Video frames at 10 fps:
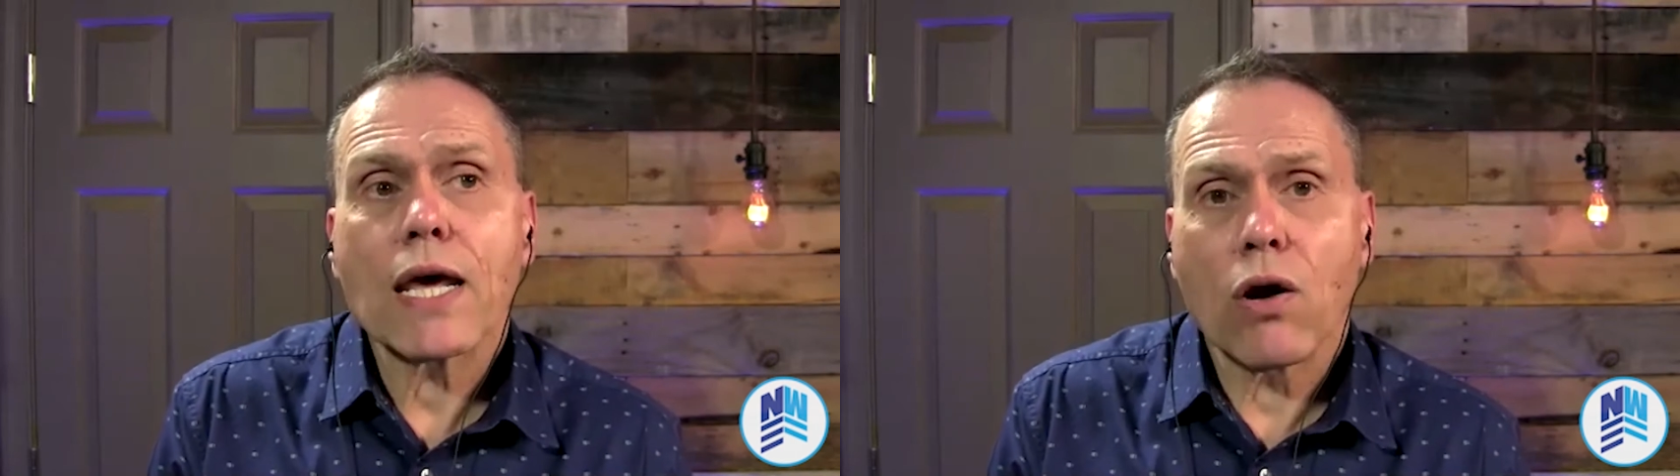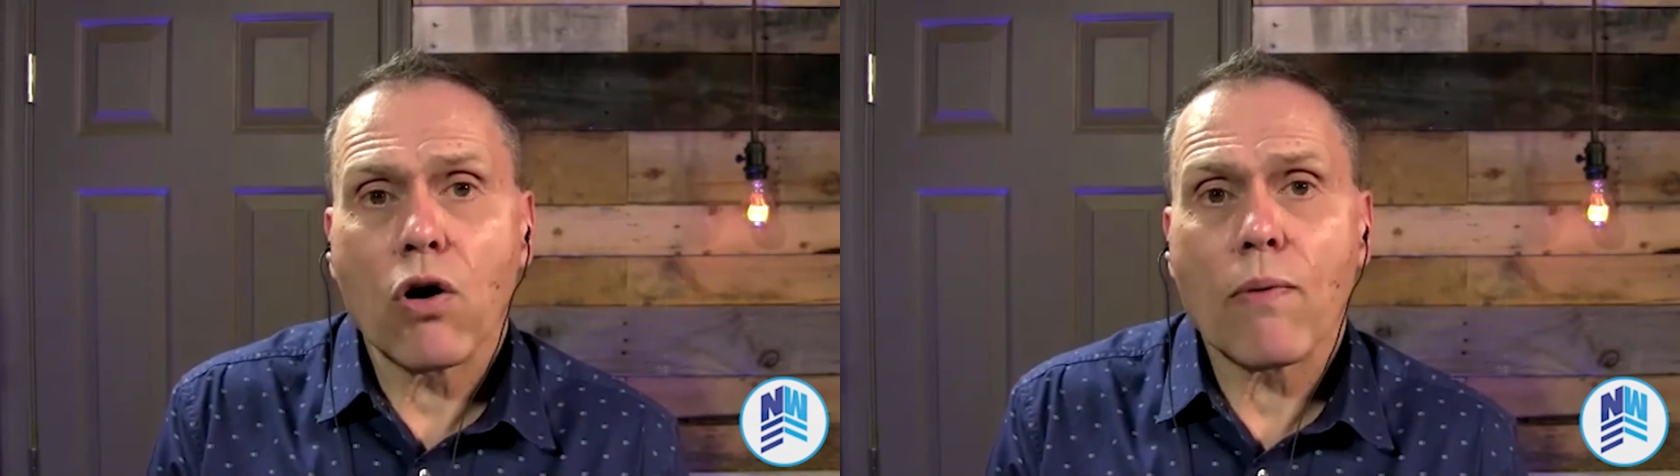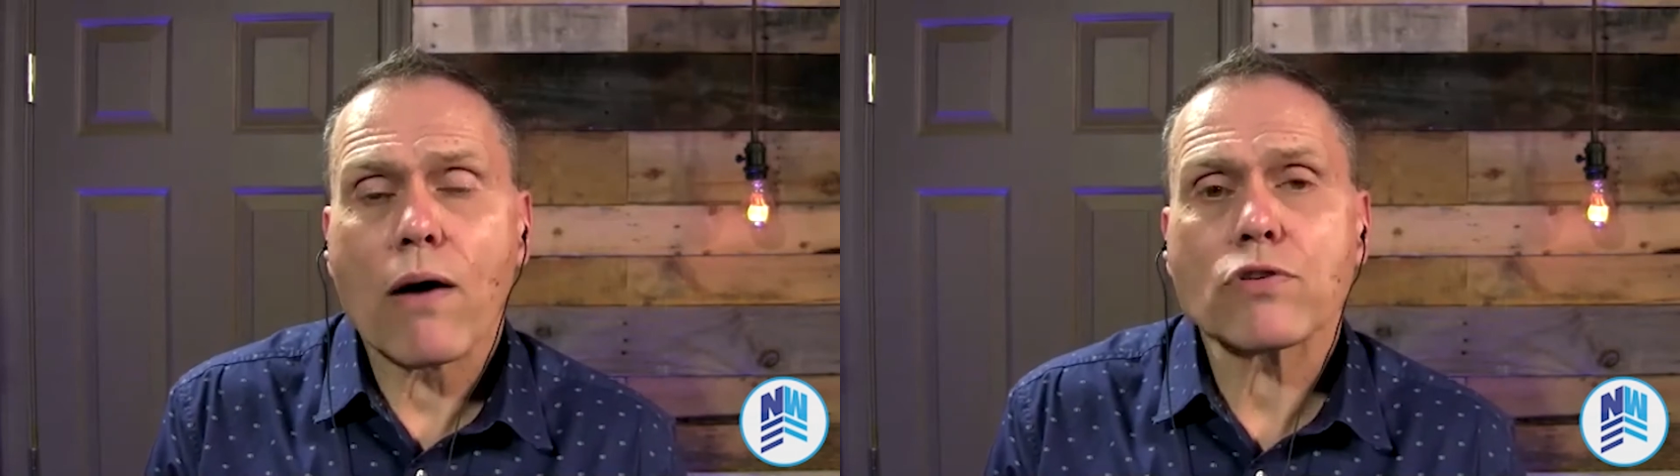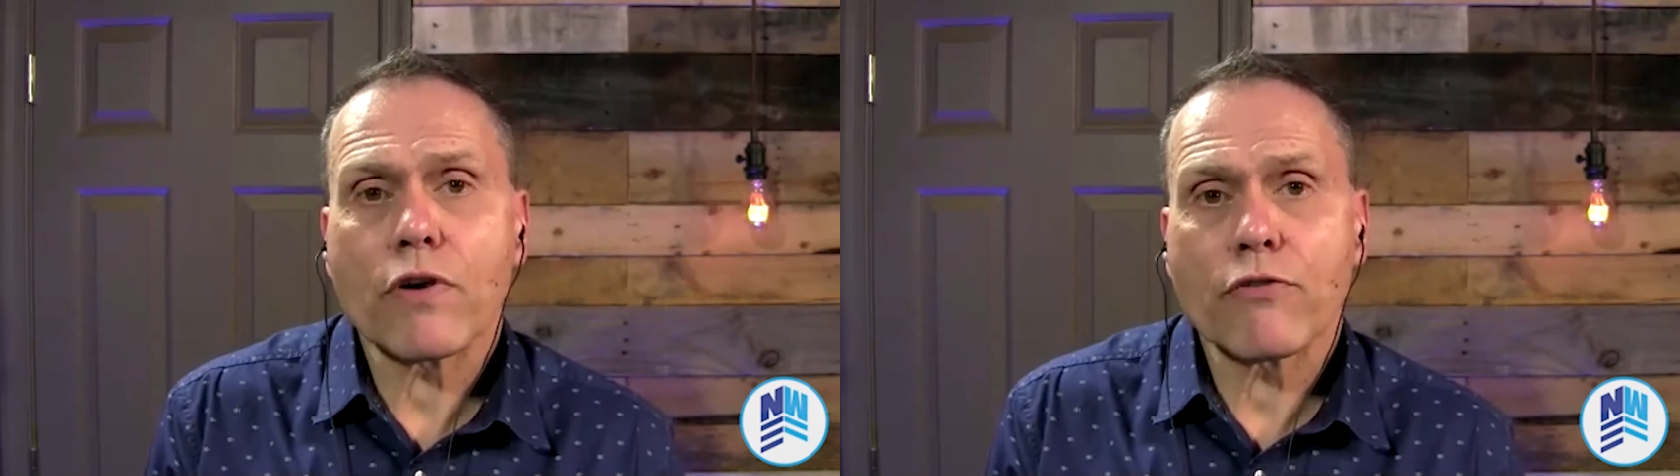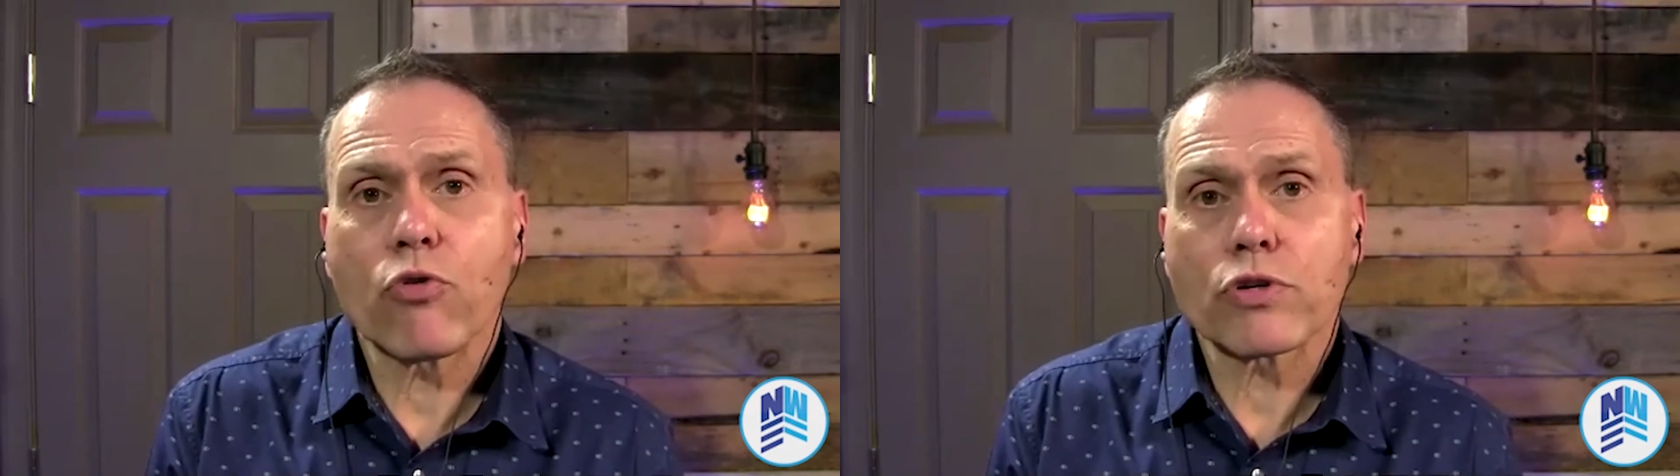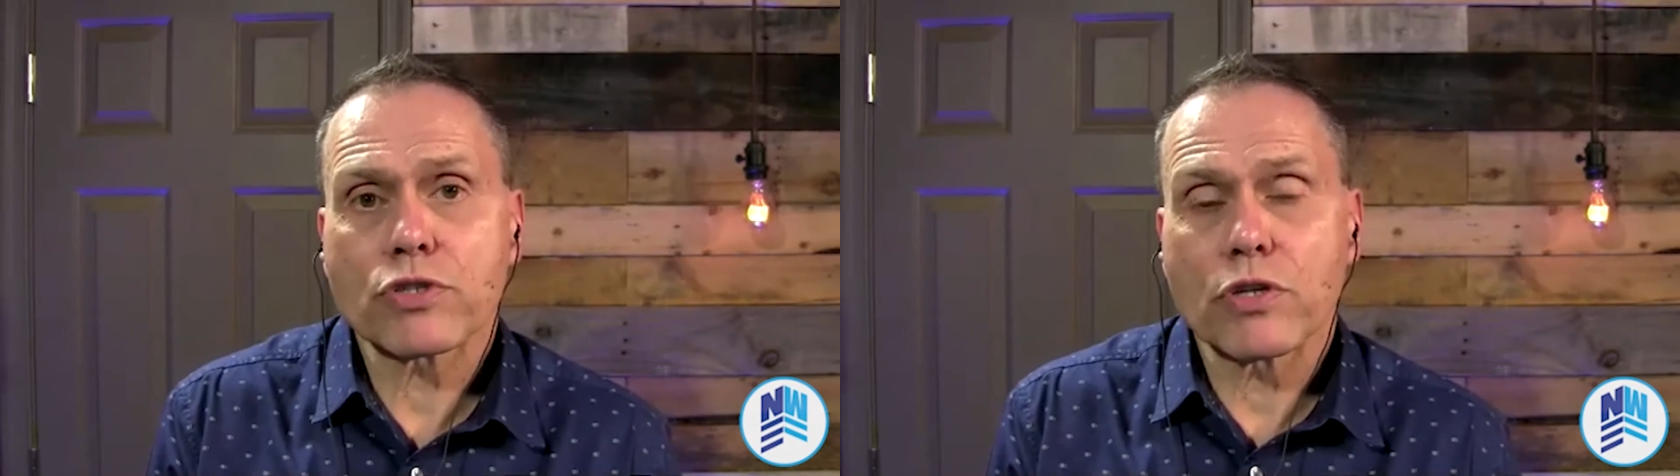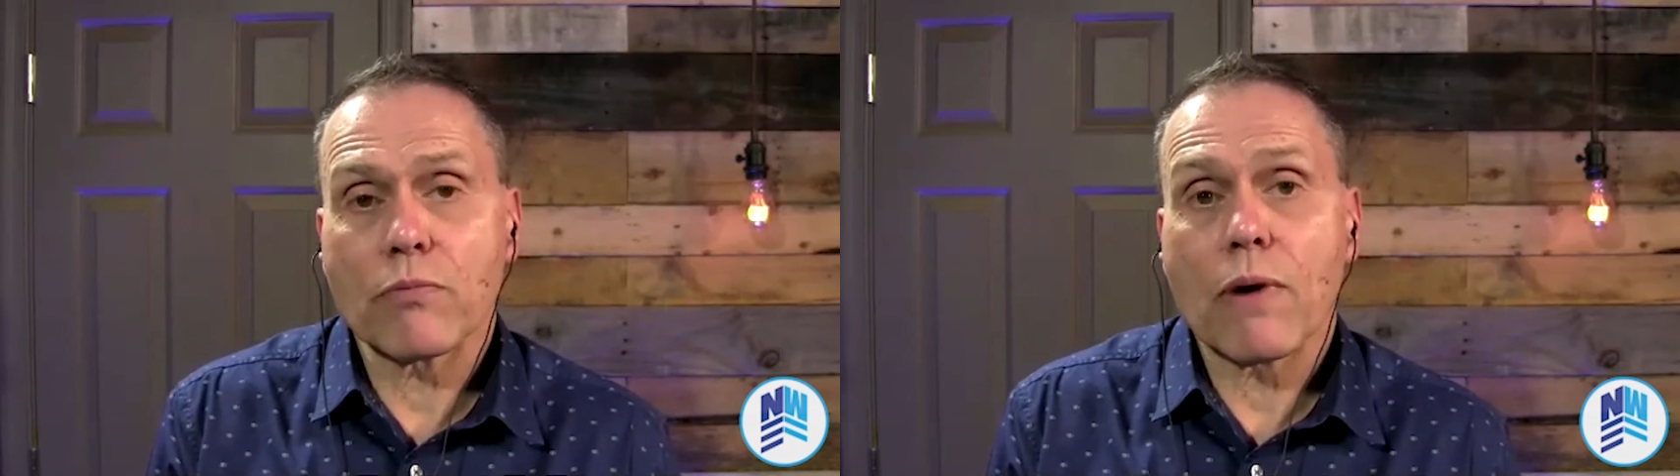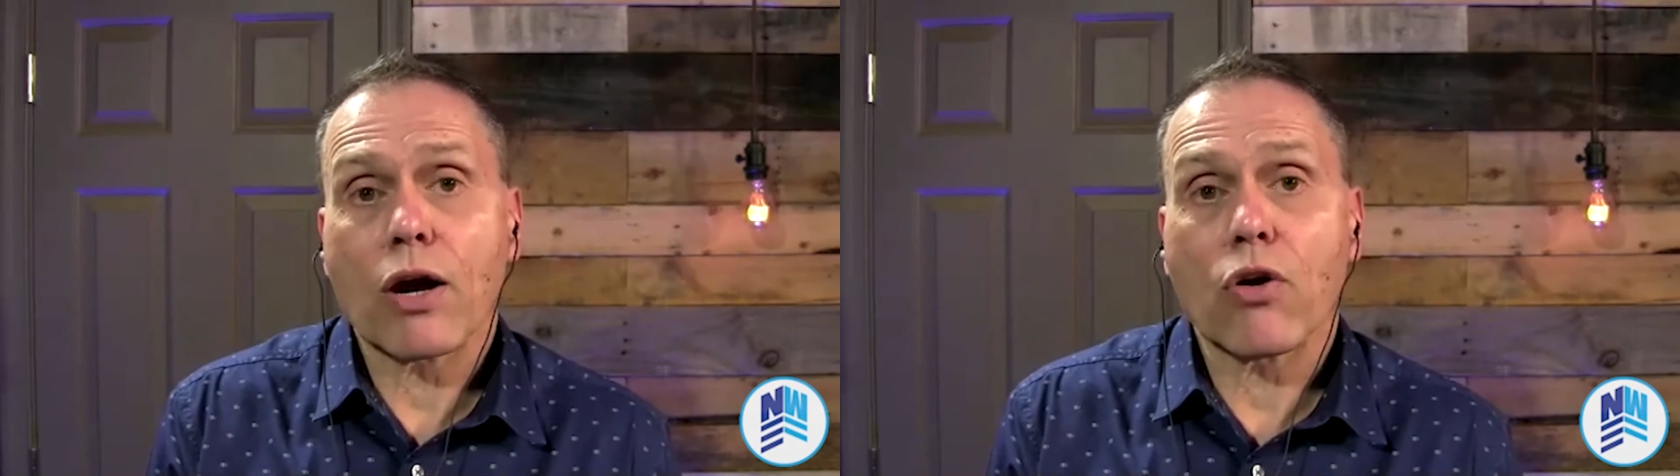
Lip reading: at home, I was very fortunate that